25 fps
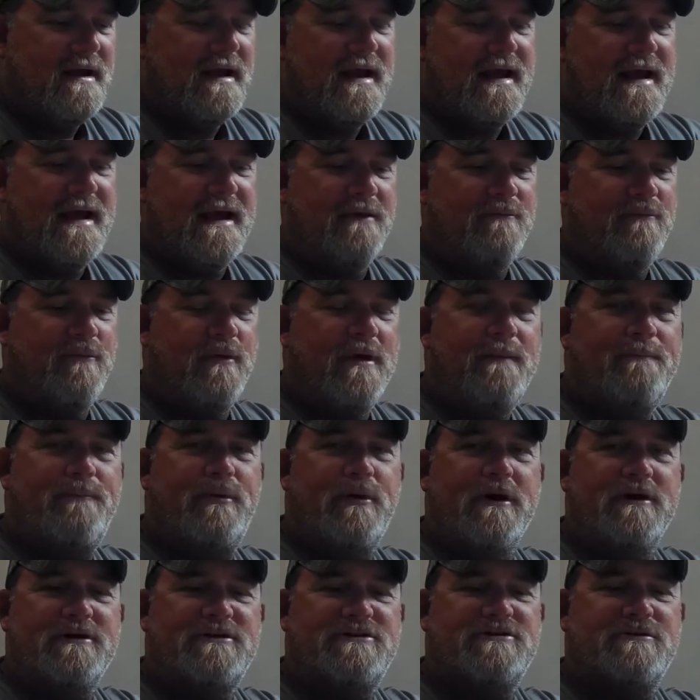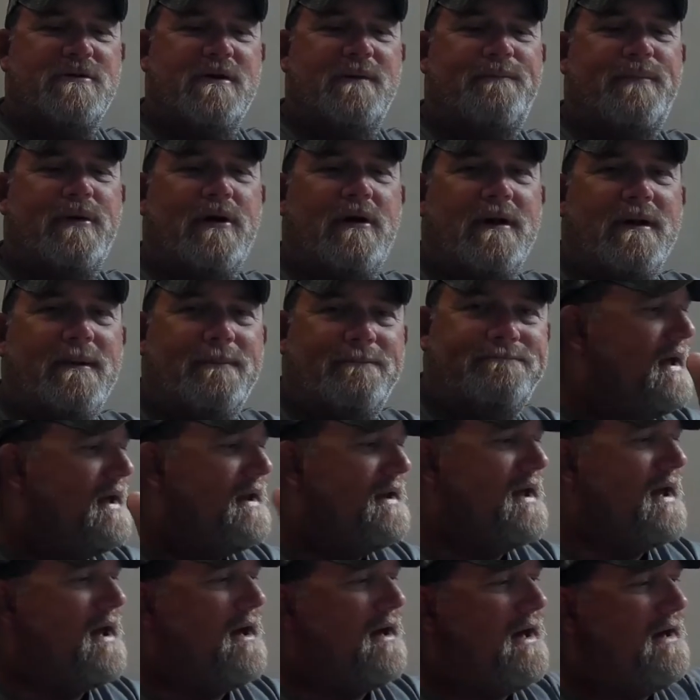And we put shrimp on them.
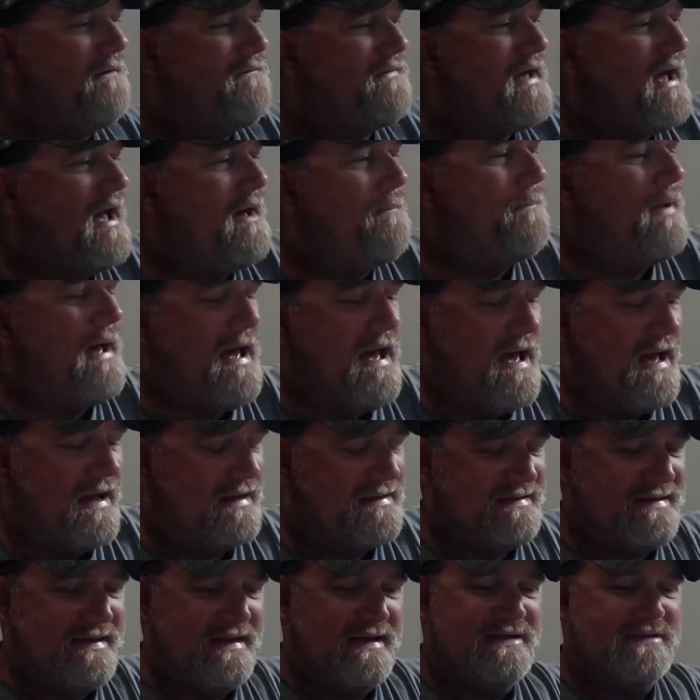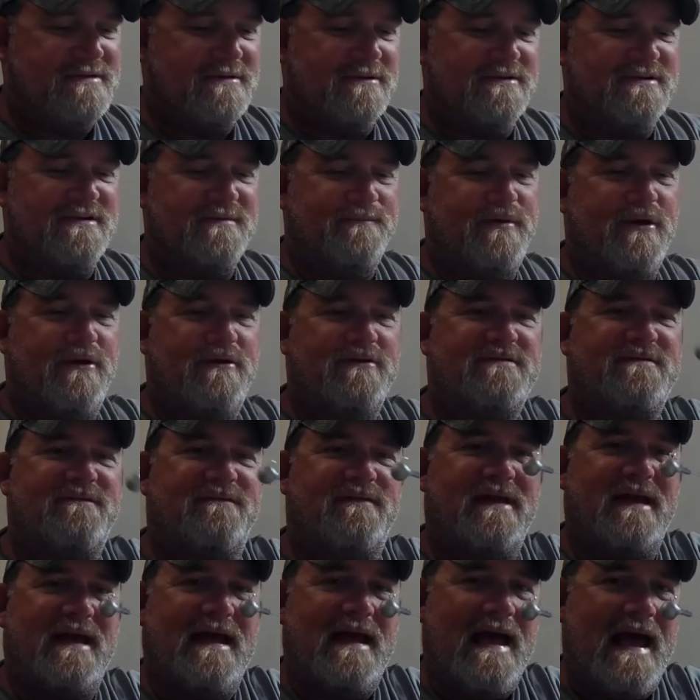Now, I've got packs. These are
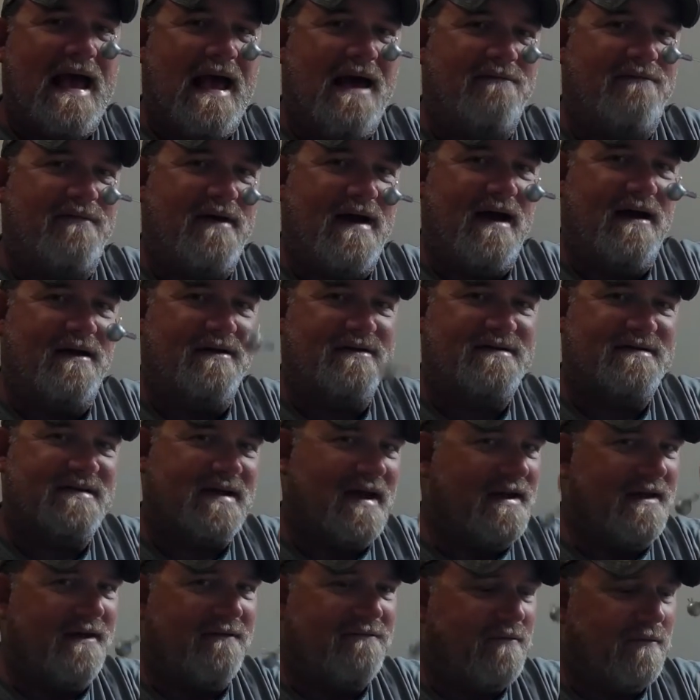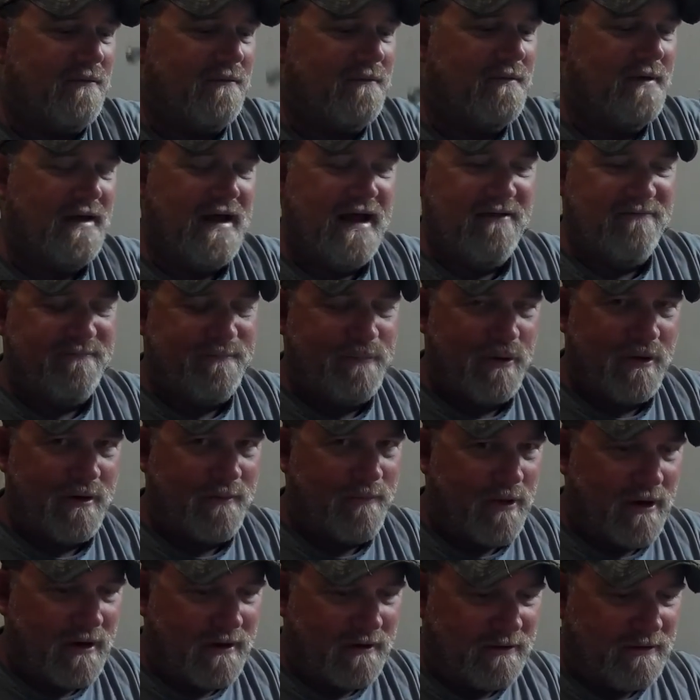supposedly half ounce. I never have put
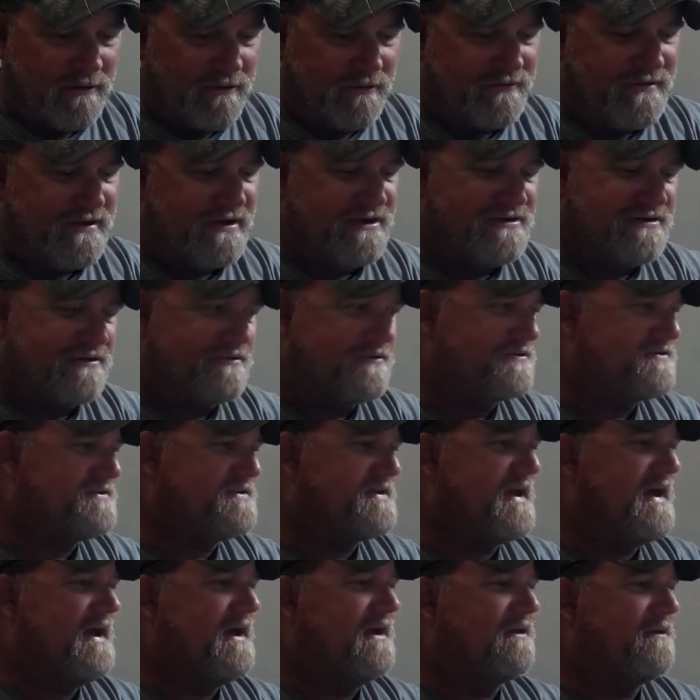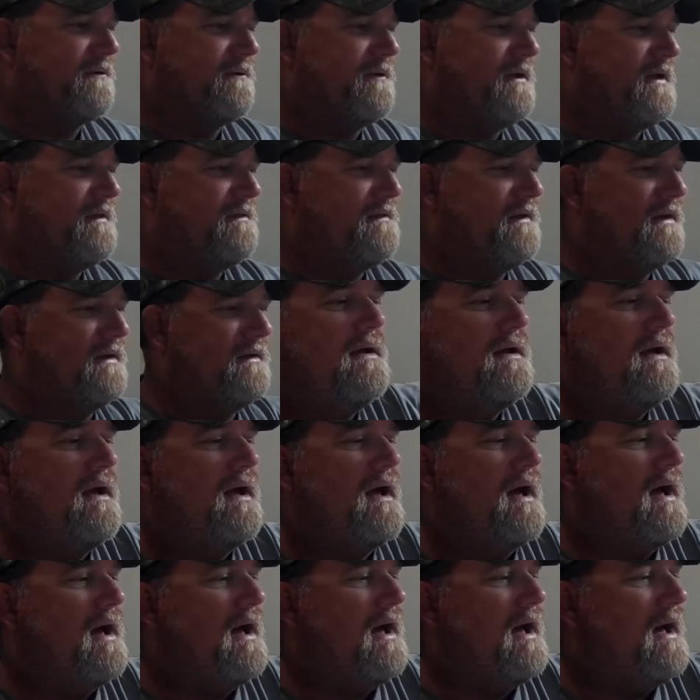them on a little digital scale or anything.
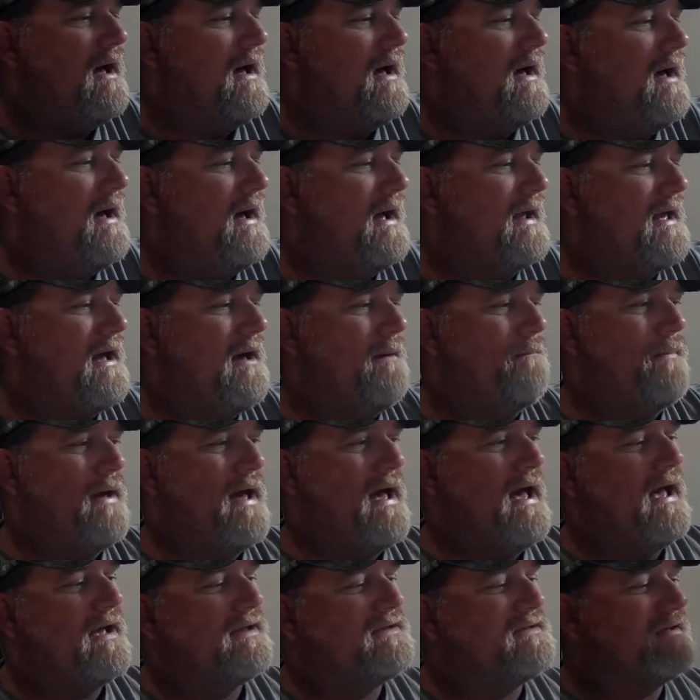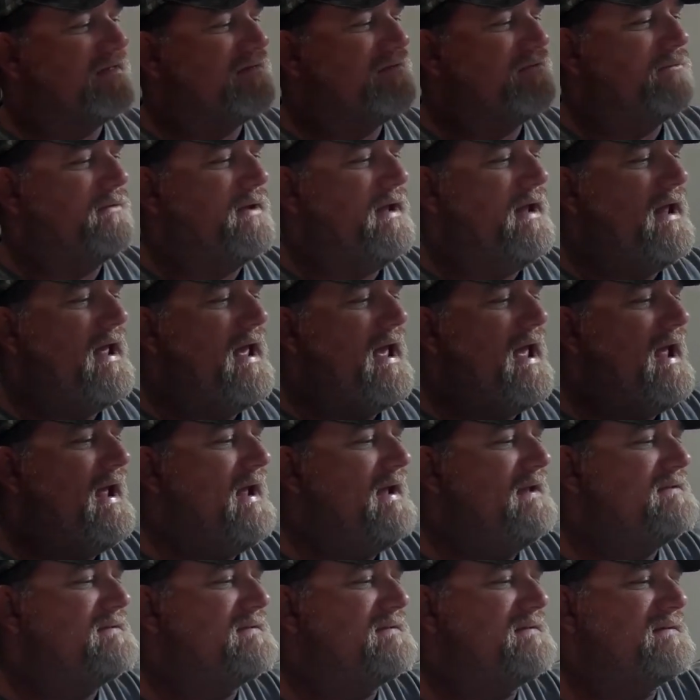I got bags of
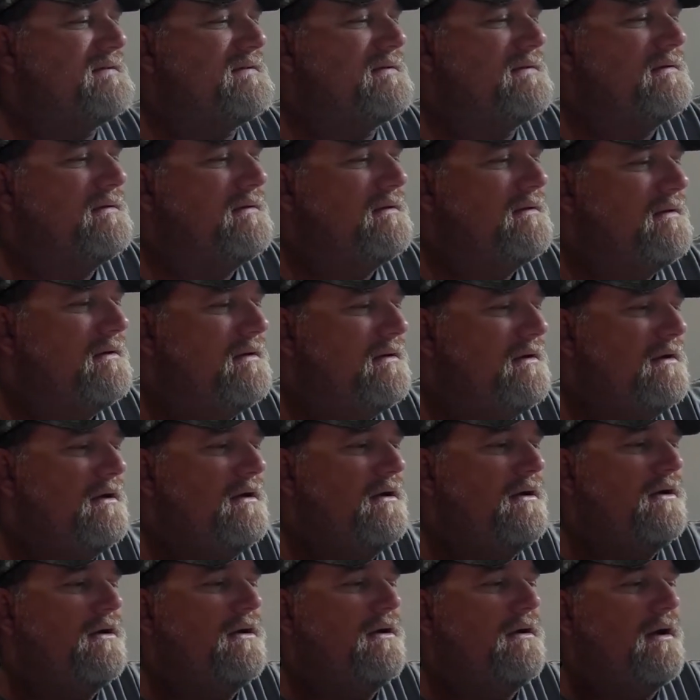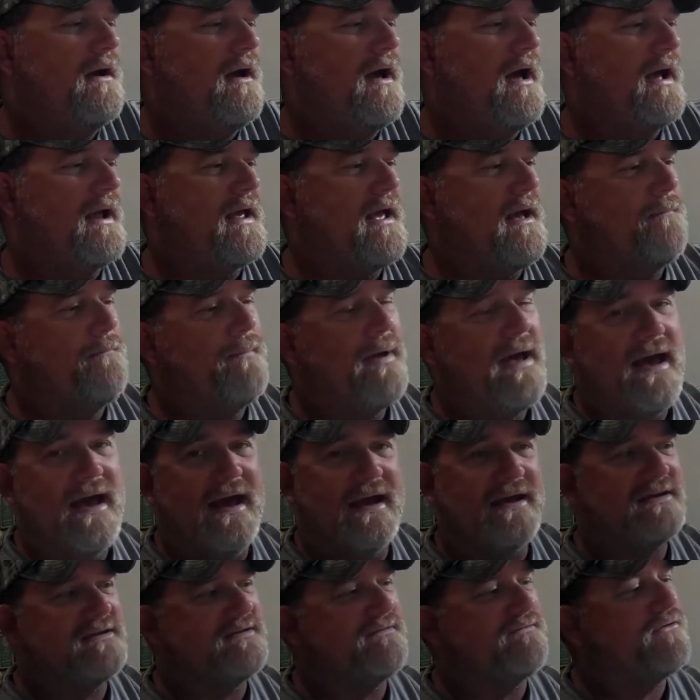3/8. I got
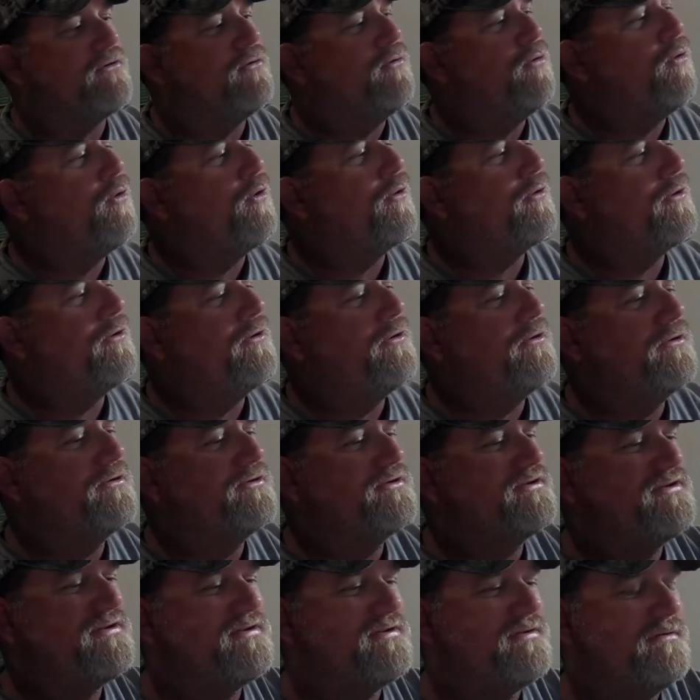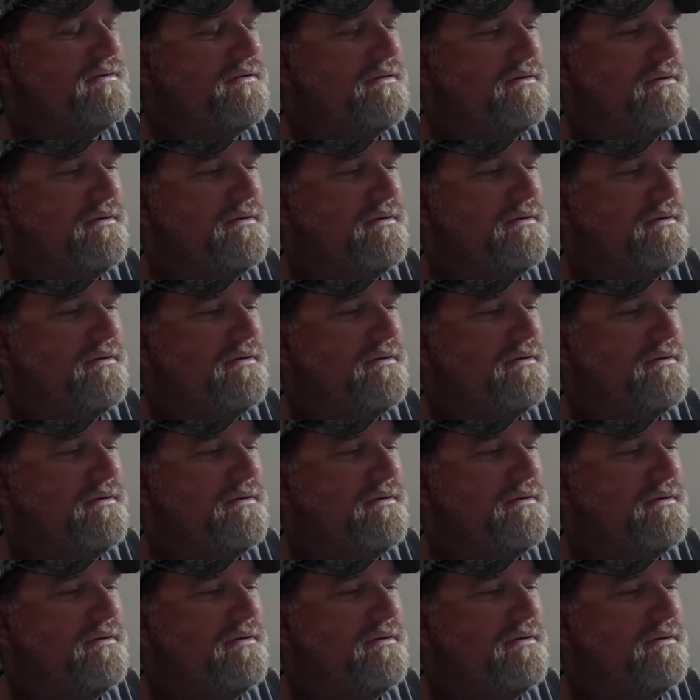bags of quarters.